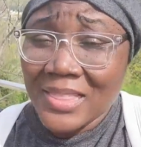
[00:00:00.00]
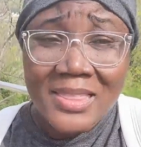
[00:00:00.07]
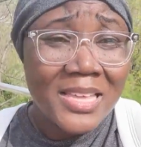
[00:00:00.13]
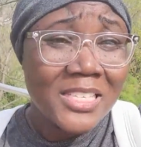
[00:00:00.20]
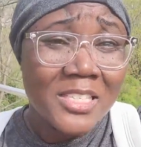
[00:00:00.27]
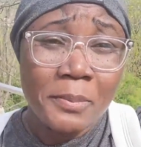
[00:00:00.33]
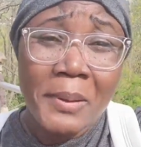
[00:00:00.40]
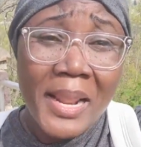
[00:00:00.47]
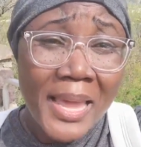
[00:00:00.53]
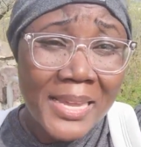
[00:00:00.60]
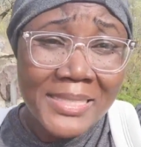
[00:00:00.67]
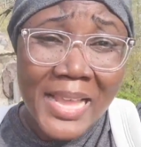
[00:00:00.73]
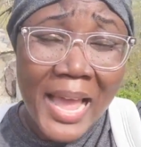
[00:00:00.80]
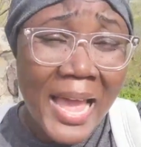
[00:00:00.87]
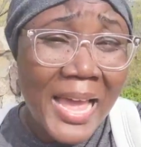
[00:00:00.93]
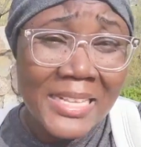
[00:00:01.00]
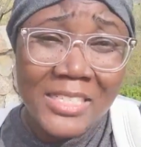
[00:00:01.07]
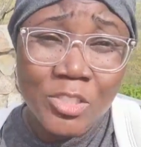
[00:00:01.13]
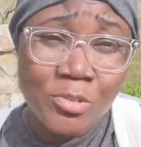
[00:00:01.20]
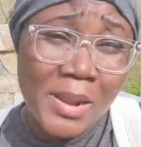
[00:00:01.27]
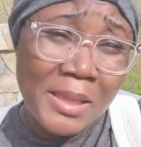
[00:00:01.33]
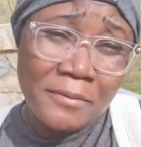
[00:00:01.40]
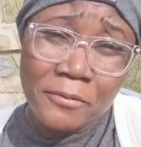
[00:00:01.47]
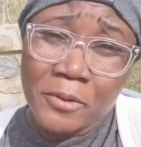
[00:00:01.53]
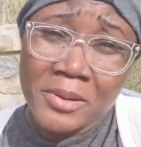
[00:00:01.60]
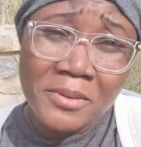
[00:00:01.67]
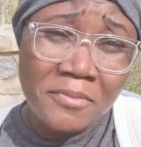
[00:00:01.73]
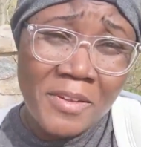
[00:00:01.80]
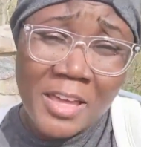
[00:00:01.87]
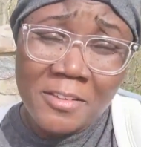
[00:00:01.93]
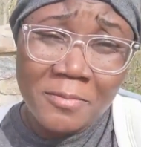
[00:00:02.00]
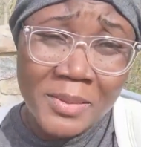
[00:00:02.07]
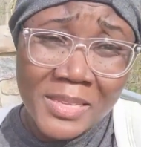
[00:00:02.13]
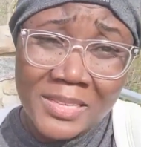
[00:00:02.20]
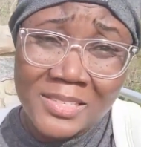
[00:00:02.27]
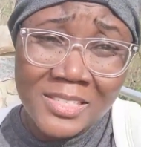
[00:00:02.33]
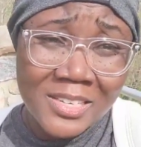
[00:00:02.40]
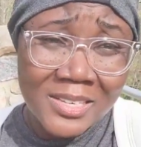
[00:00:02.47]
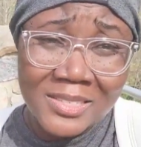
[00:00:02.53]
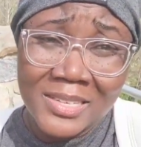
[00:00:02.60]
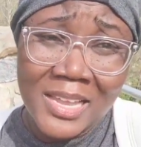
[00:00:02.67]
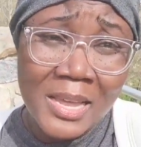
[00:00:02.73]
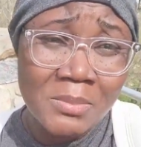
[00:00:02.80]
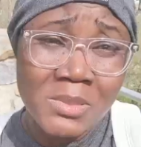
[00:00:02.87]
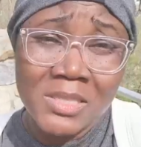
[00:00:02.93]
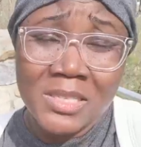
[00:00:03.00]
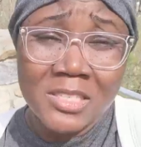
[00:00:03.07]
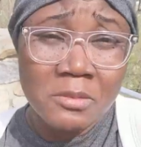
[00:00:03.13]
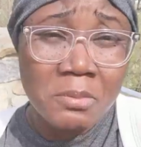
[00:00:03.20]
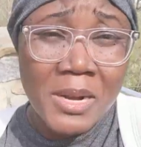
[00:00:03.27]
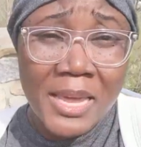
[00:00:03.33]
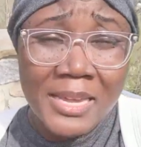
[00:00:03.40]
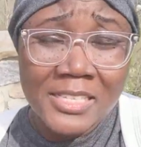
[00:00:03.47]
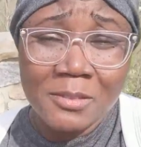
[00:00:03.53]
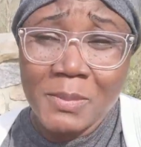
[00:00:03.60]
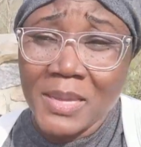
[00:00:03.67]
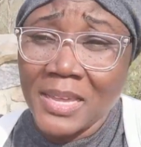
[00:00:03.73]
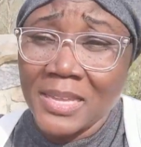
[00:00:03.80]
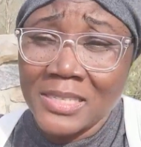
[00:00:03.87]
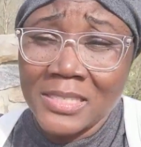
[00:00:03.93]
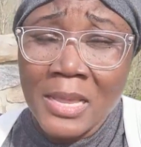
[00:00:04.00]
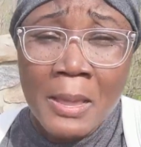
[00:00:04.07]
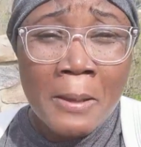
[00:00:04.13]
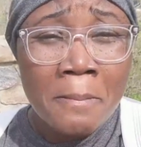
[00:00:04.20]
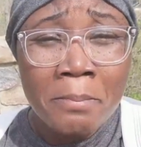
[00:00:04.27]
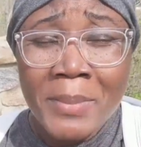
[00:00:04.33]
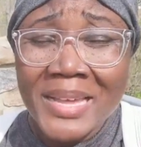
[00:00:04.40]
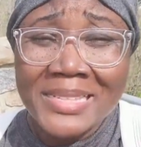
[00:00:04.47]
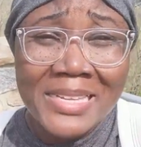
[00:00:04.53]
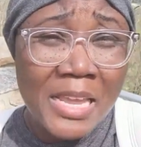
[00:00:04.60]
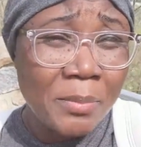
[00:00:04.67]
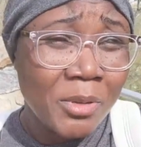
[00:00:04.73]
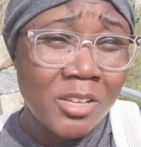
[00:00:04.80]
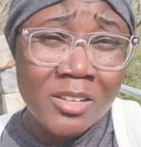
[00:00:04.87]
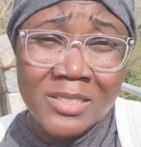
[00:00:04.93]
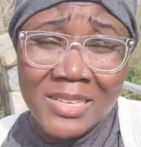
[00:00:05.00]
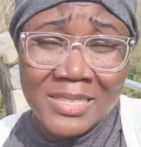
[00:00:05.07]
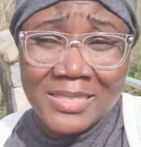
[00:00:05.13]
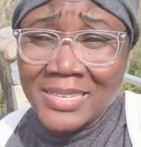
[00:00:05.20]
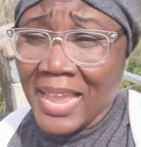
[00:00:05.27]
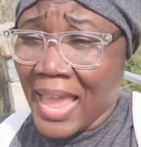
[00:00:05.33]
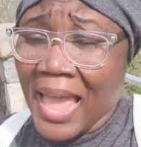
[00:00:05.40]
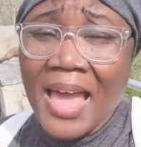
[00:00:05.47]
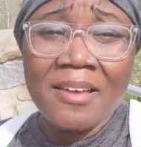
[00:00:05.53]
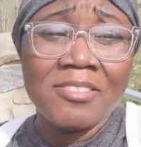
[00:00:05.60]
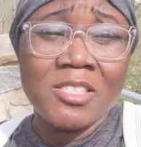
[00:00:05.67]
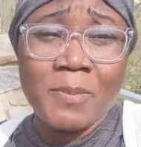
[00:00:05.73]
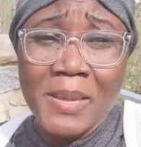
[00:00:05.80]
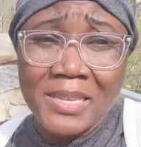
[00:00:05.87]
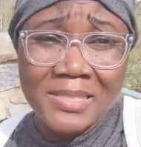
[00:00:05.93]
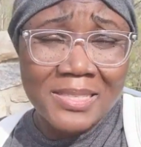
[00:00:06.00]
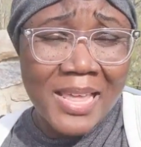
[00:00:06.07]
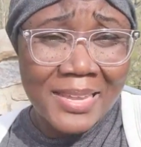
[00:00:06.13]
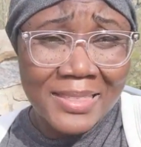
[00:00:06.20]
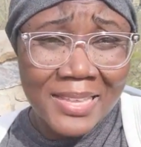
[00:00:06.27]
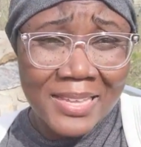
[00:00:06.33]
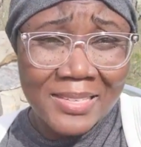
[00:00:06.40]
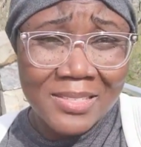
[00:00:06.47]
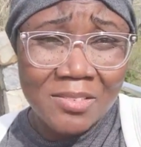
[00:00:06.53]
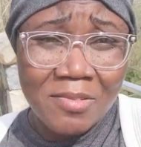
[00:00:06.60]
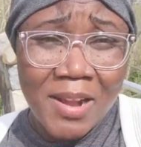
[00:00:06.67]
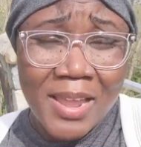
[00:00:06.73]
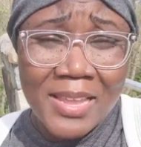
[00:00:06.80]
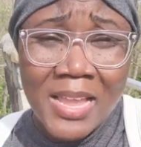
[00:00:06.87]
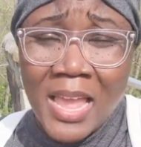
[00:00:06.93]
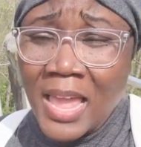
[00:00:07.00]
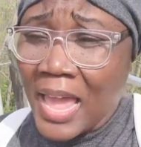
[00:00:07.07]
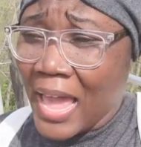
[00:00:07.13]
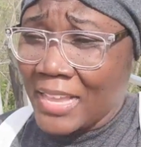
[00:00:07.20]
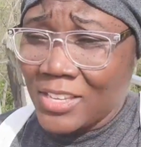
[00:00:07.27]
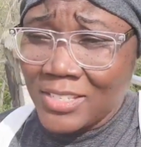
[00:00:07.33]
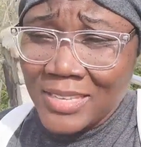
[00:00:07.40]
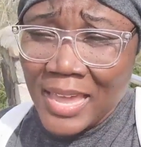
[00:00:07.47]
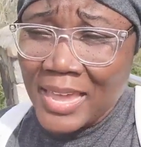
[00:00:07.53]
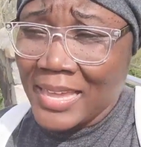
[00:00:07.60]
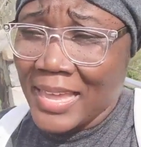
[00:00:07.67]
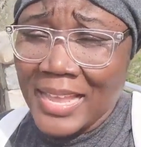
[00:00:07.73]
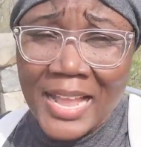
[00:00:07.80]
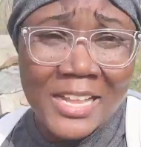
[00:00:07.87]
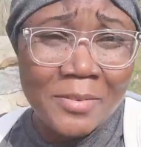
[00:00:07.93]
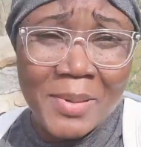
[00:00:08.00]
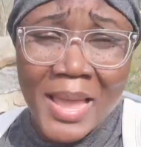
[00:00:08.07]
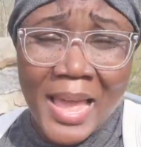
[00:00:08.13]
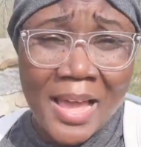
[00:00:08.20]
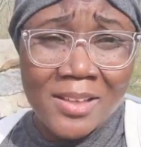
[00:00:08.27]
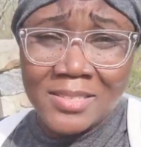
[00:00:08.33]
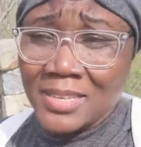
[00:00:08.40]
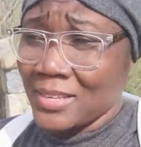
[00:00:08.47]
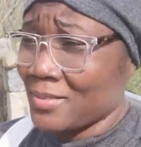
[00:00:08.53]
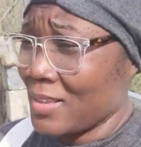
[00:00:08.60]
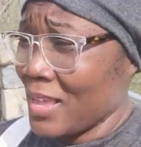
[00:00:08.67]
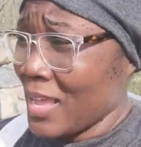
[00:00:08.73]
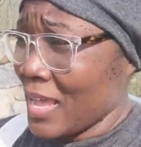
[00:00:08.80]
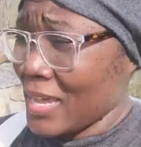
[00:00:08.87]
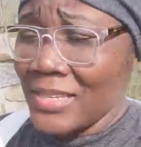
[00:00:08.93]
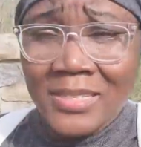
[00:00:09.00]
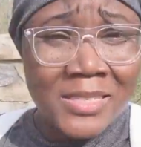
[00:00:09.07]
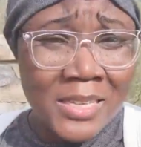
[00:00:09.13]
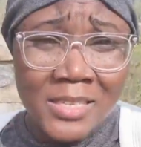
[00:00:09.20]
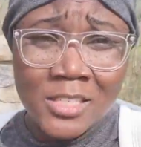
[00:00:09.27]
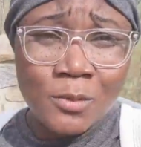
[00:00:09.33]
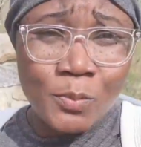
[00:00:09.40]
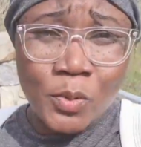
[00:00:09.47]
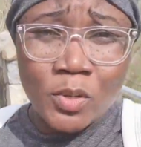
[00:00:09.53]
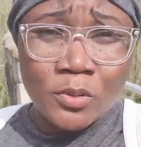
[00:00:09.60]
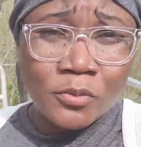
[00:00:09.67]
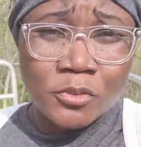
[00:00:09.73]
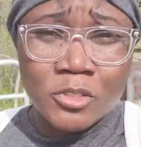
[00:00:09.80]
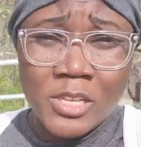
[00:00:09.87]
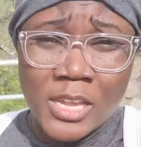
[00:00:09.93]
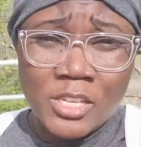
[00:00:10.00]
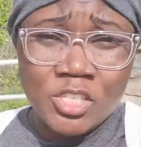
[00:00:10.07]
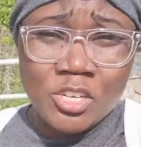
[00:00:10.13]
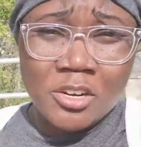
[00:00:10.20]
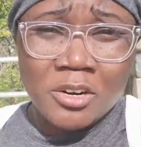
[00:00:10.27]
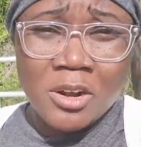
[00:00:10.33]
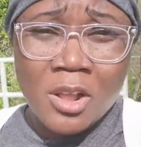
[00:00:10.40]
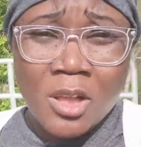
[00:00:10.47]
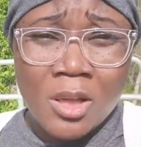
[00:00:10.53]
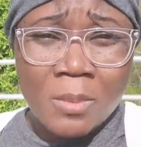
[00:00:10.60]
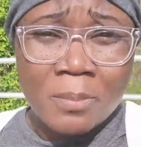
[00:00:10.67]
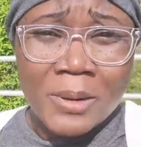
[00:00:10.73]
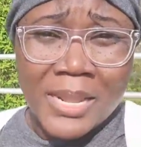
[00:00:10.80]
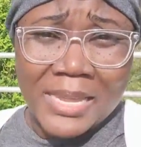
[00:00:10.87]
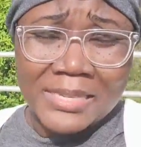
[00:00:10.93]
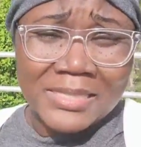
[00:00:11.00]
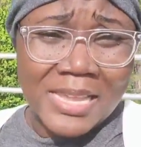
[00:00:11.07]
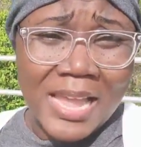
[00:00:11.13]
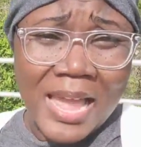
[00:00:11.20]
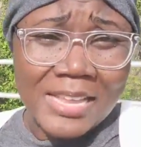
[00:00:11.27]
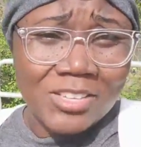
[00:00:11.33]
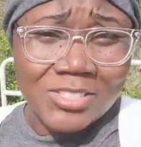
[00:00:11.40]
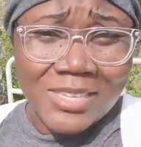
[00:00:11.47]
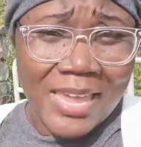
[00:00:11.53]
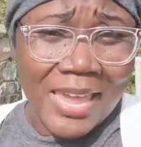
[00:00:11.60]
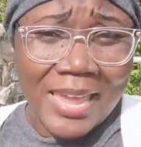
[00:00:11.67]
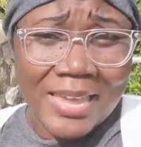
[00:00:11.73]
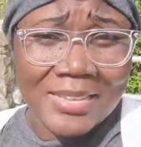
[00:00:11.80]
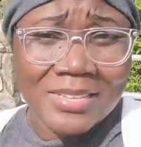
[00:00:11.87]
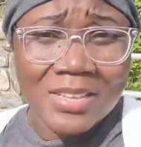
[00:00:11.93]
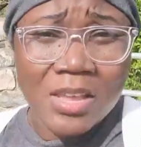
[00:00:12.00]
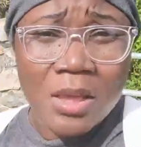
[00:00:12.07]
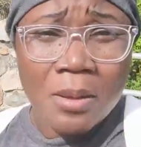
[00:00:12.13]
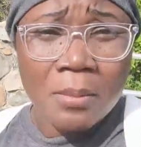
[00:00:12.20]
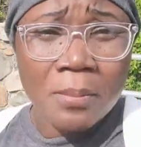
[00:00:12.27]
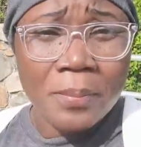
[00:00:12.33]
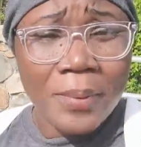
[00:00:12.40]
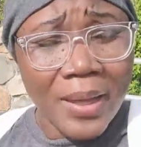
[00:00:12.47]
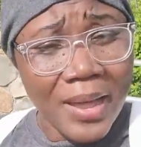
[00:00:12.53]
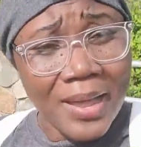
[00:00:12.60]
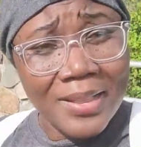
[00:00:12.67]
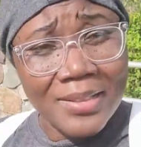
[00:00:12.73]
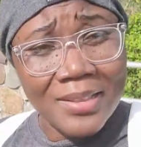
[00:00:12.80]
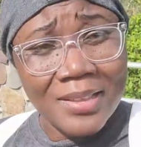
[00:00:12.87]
this place, I had to drive 45 minutes just to come to this place because my neighborhood doesn't have space like this, right? I just can't get out of my house and, and see this beautiful nature place. I just can't. But